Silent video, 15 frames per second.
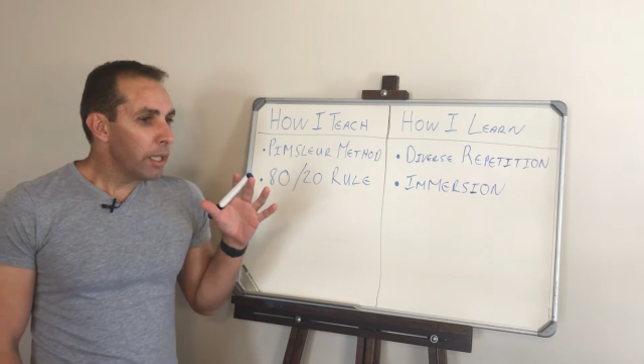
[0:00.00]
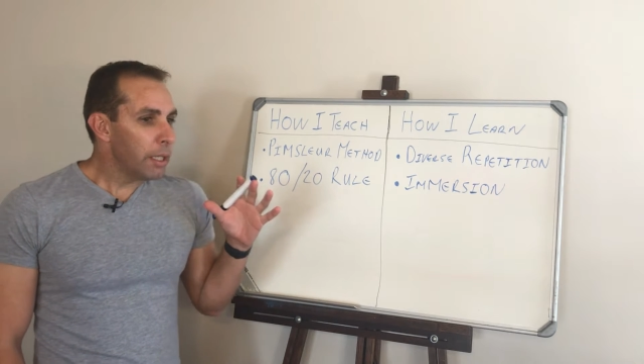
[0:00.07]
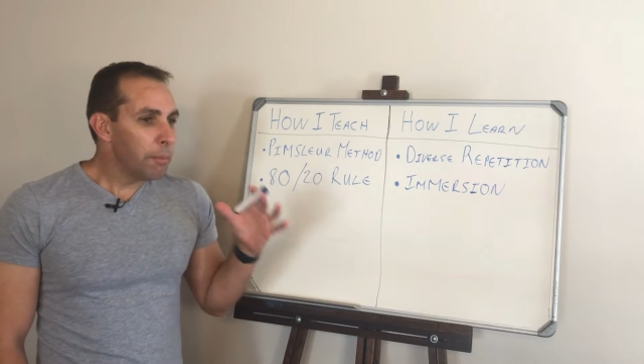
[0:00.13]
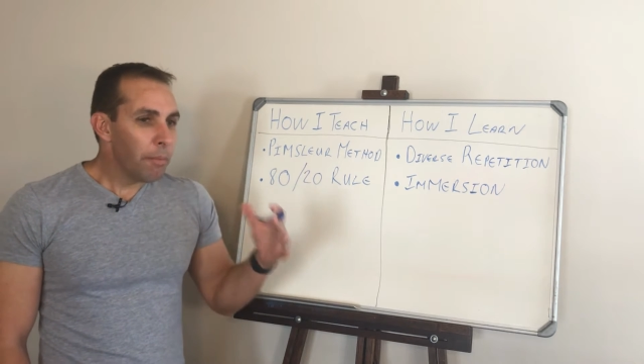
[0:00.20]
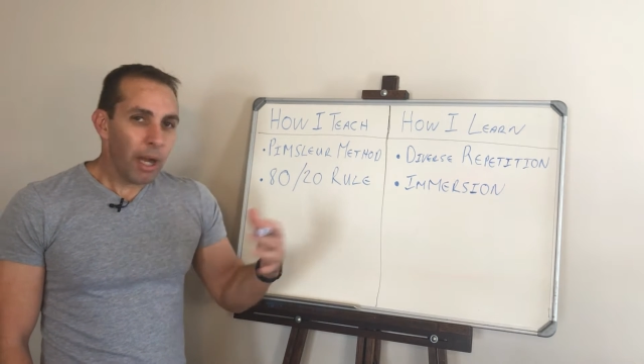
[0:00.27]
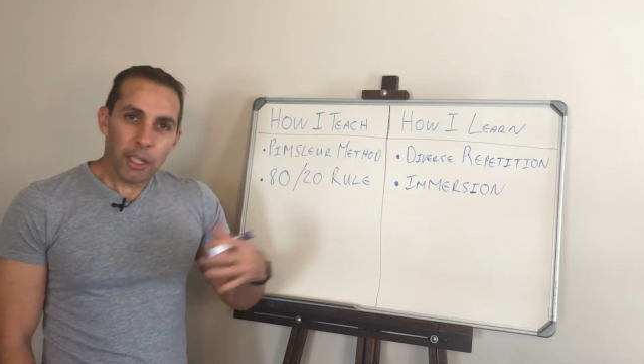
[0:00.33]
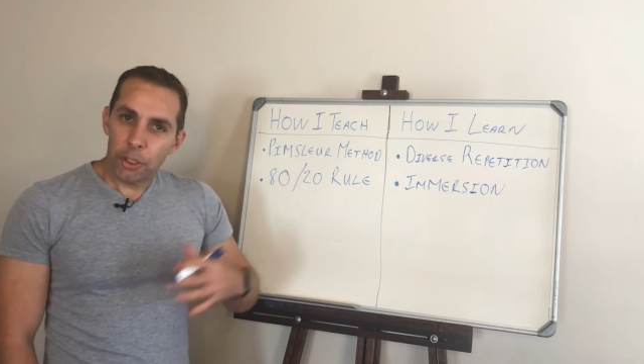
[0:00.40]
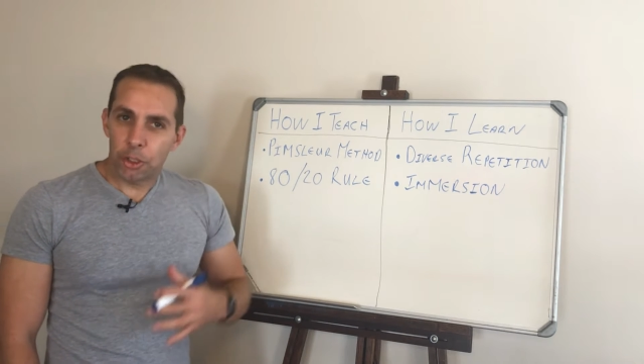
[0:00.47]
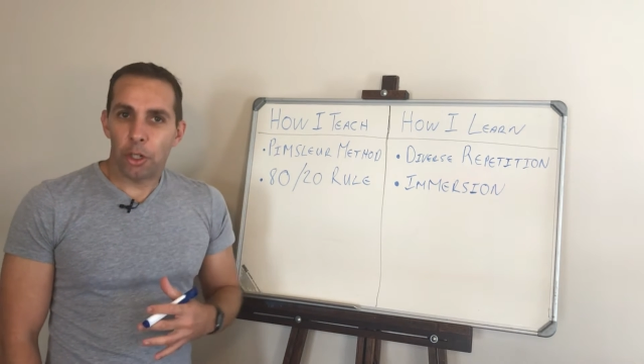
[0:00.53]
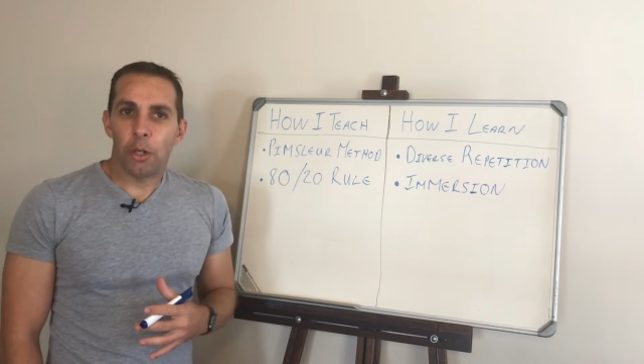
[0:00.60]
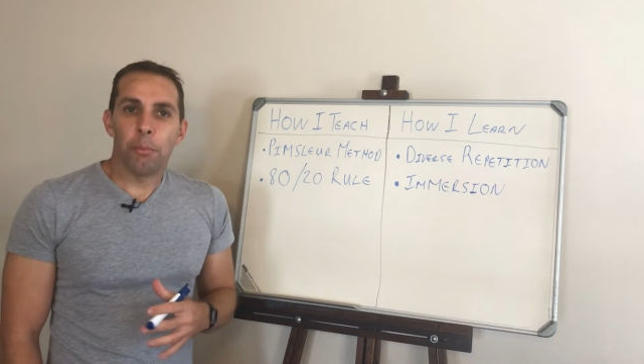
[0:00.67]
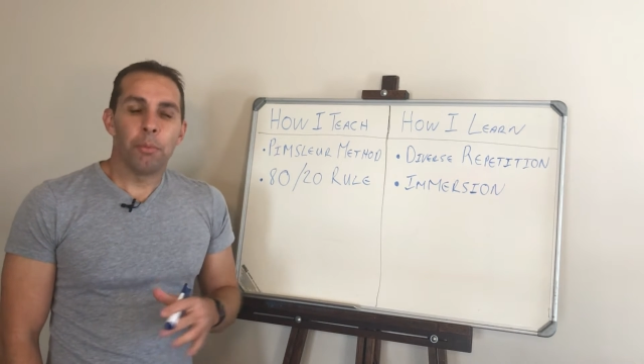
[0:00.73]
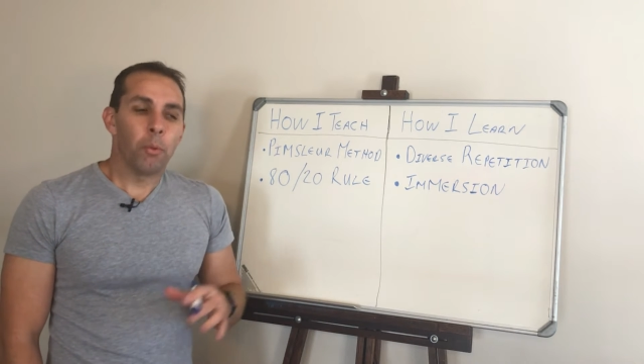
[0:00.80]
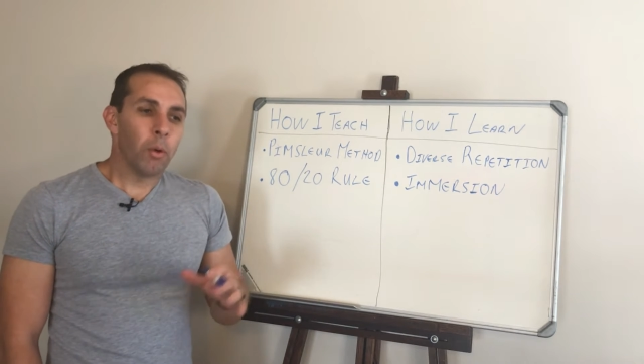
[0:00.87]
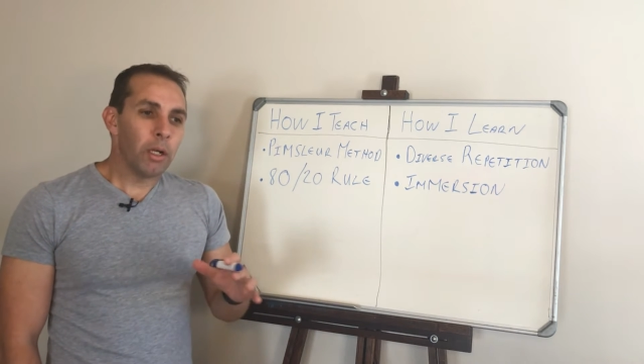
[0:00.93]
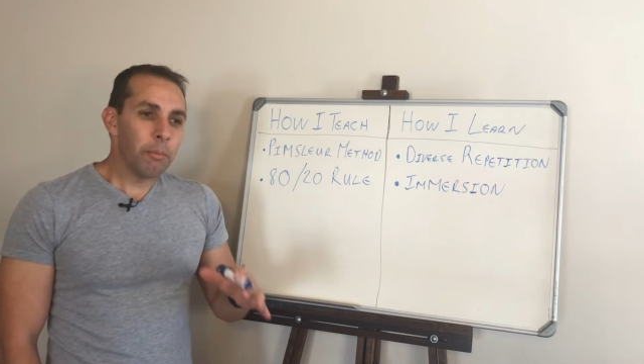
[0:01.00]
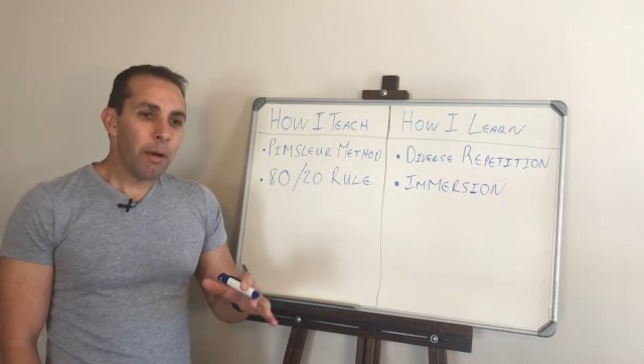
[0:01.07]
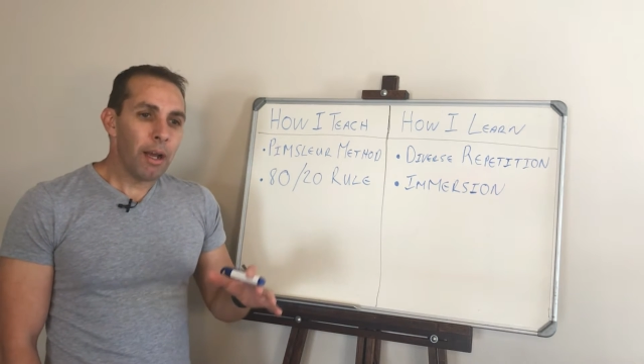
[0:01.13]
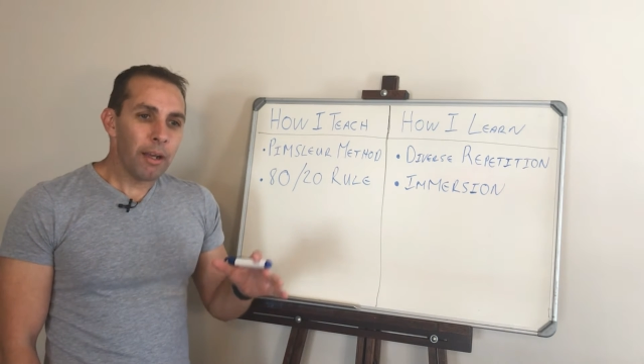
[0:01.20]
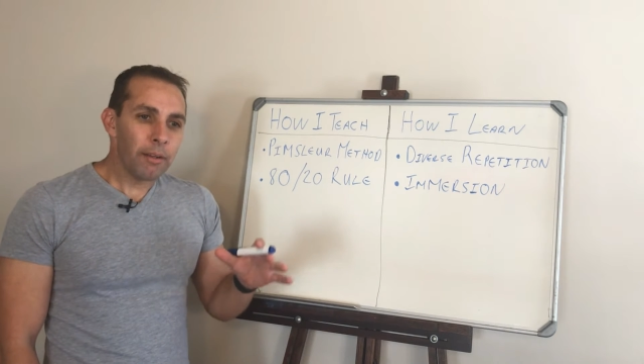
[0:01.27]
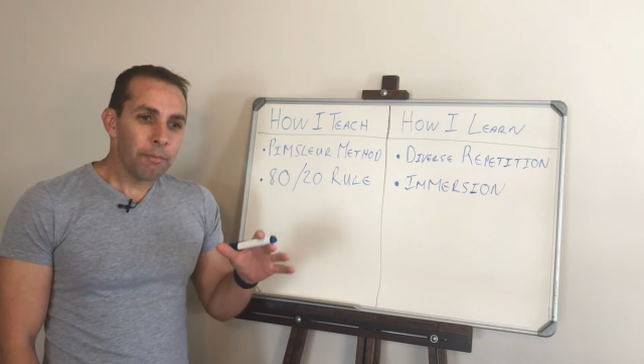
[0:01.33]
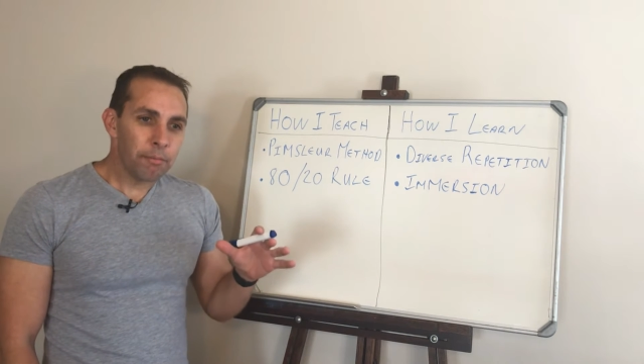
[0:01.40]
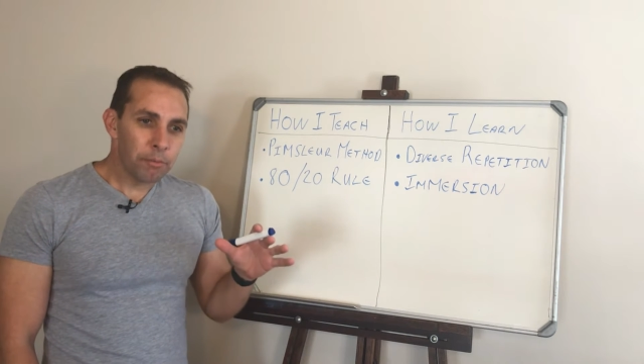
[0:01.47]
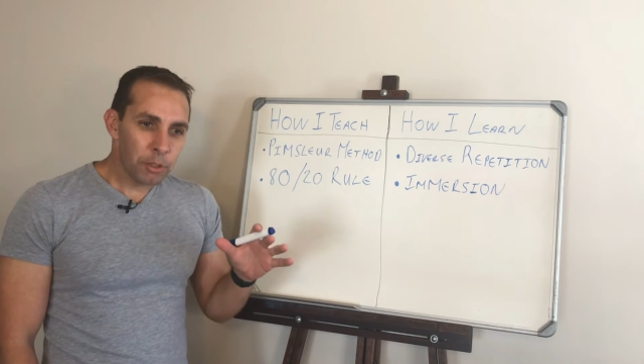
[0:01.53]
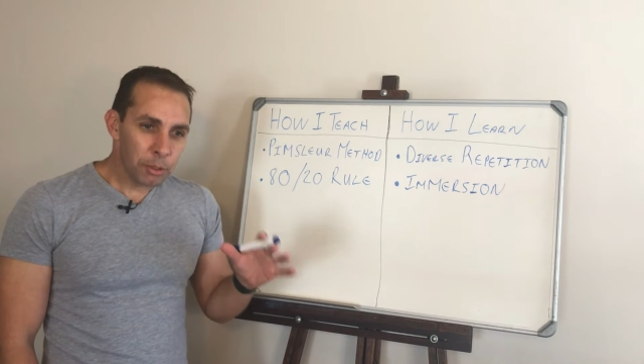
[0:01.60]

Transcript: In my job, one of my